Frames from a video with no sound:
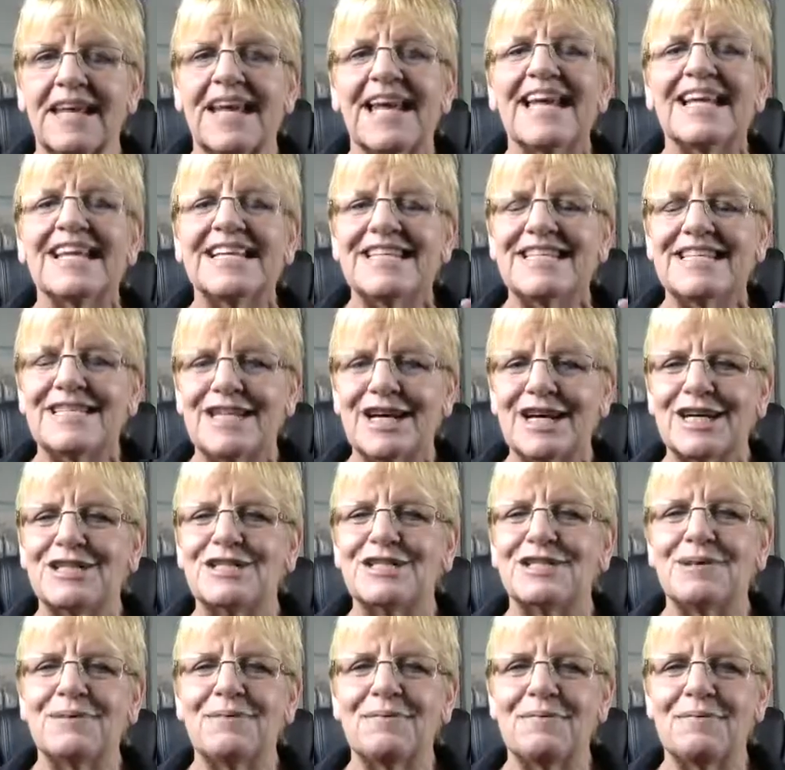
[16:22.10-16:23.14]
It
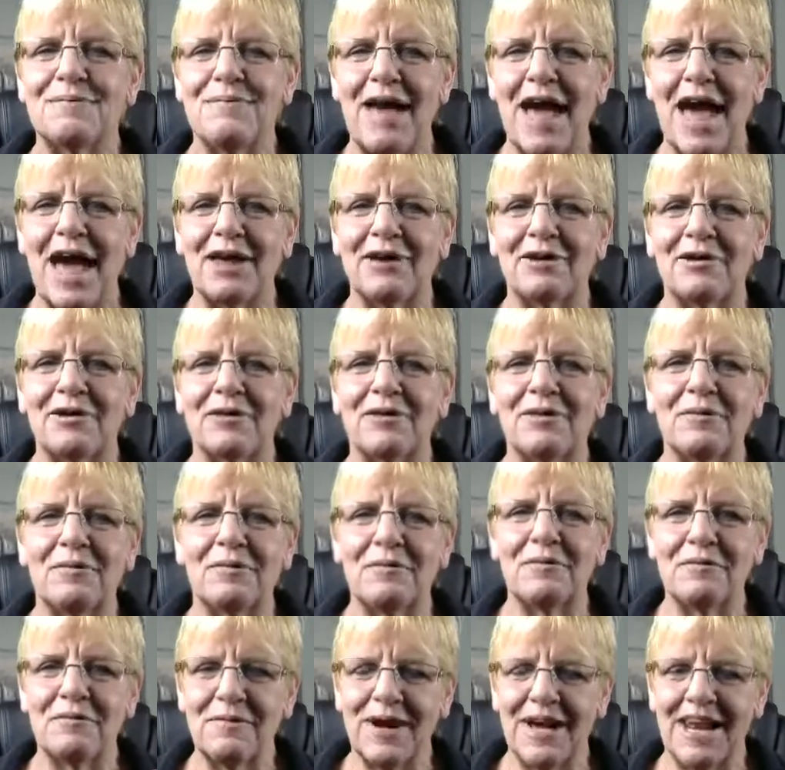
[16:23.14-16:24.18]
doesn't matter
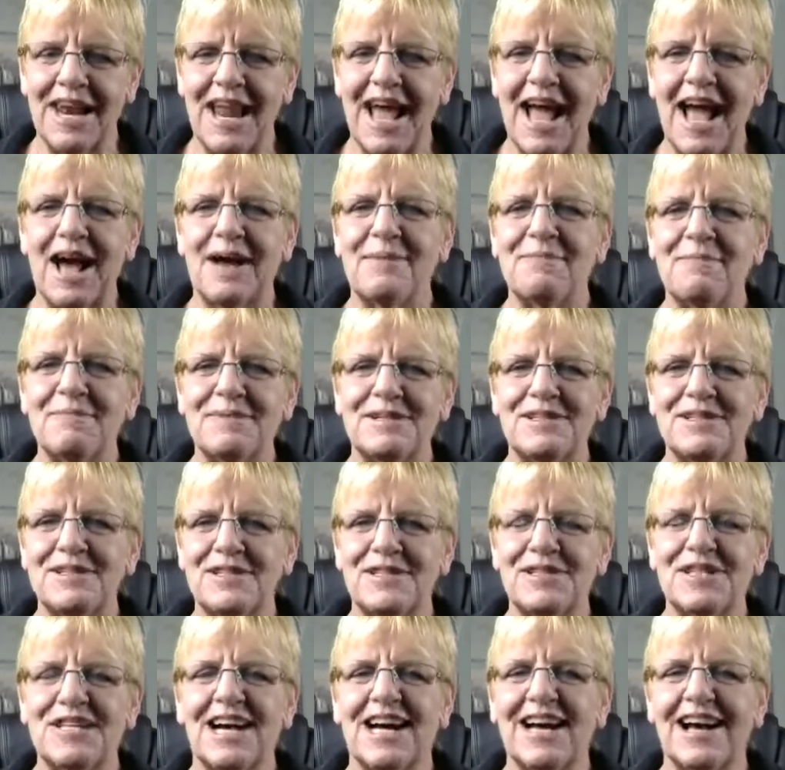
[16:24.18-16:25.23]
what happens
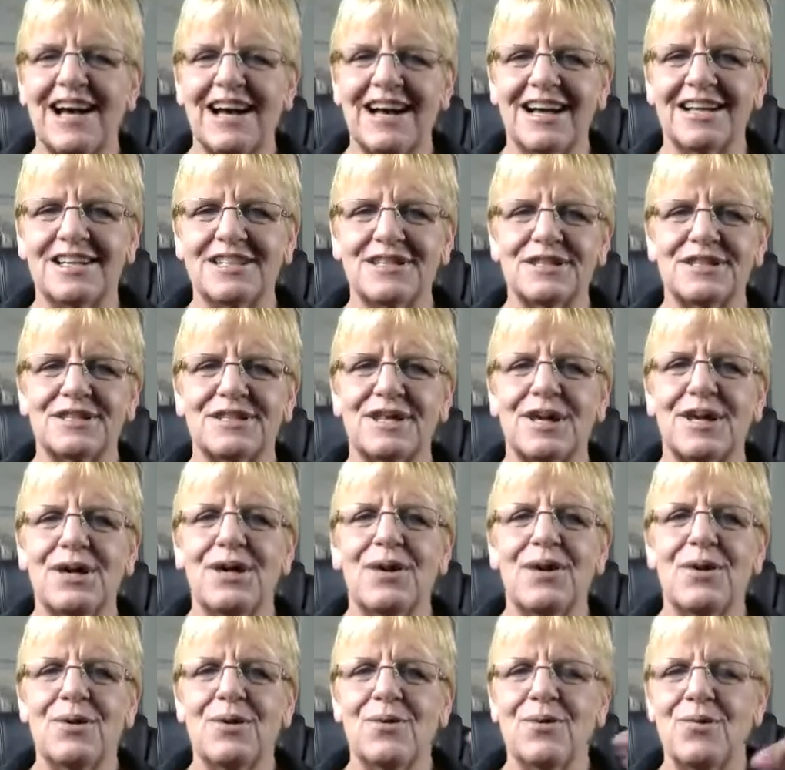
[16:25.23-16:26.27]
to us.
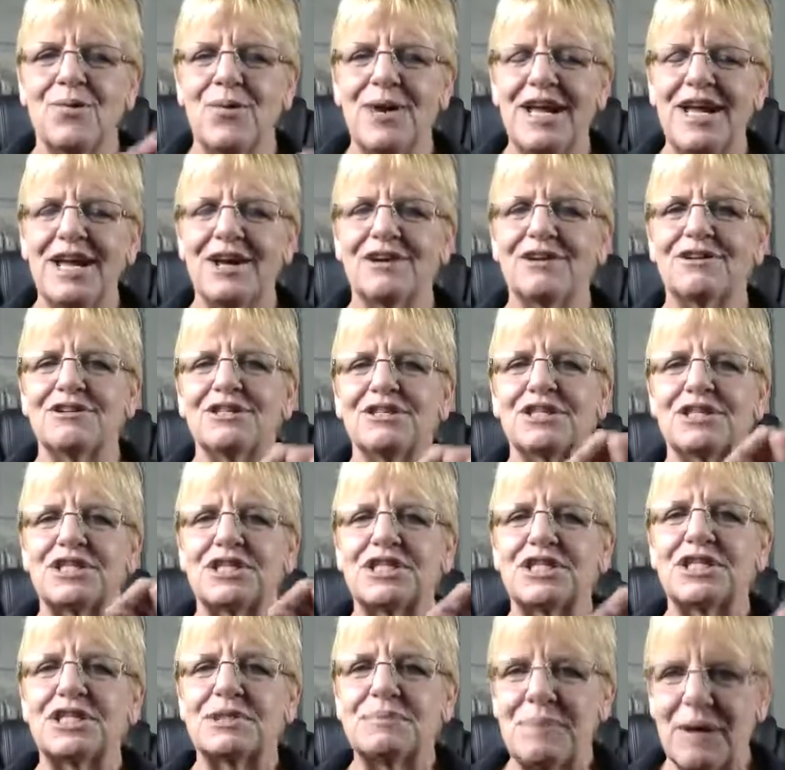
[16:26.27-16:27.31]
We are
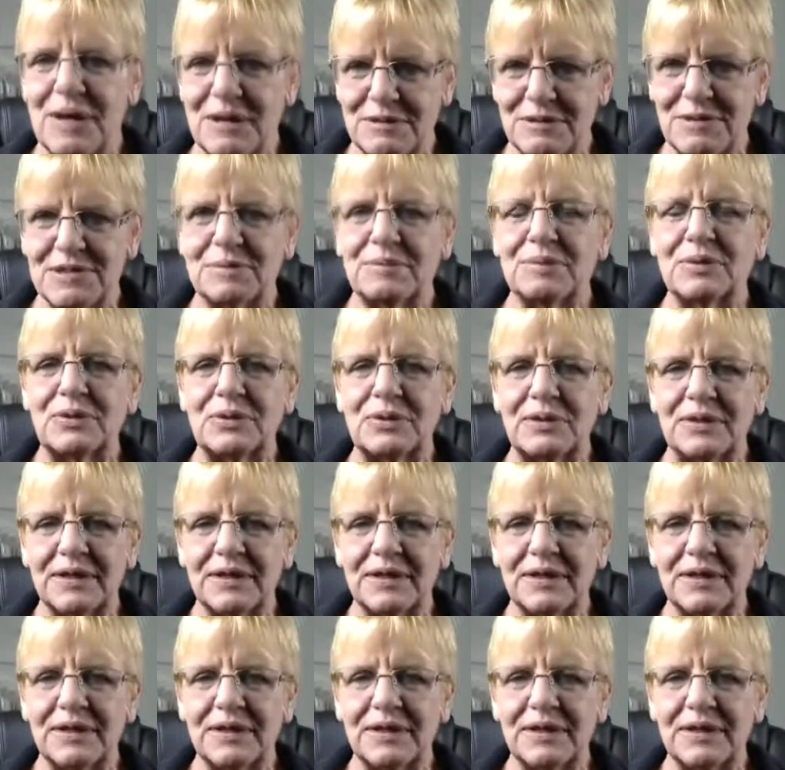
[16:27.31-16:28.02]
disposable.